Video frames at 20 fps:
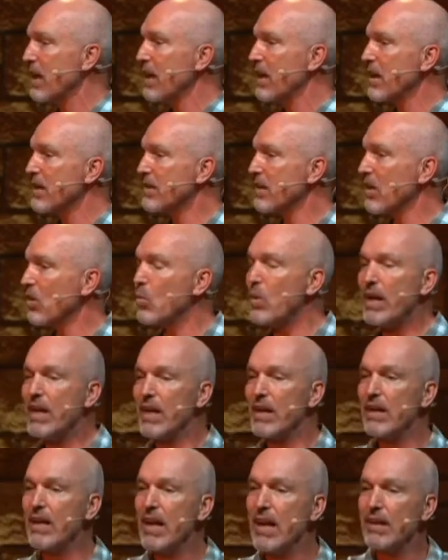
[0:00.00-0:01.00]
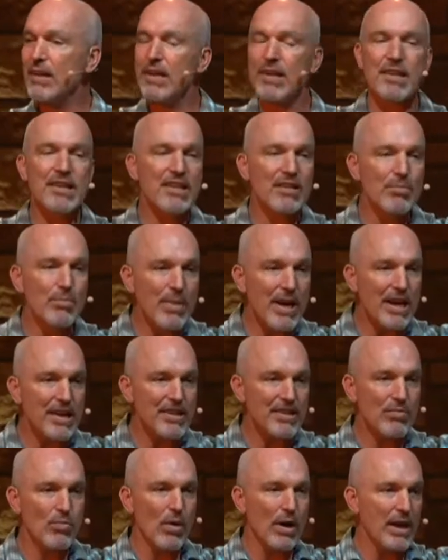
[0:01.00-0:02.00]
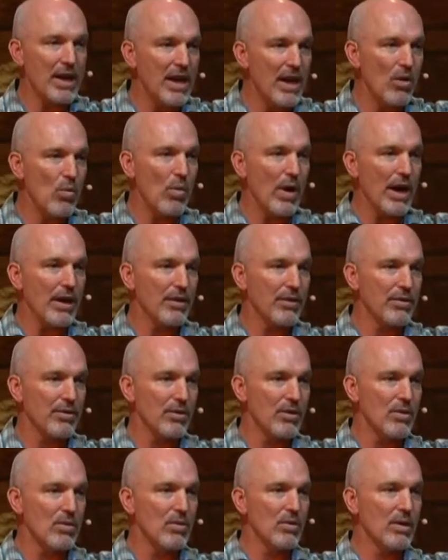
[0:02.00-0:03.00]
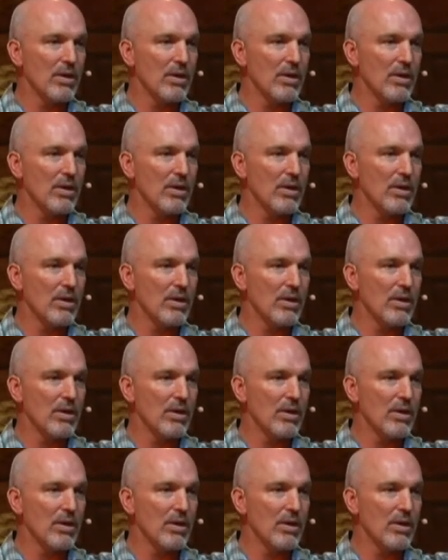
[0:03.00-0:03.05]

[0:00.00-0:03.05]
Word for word: so that we can dismiss what he went through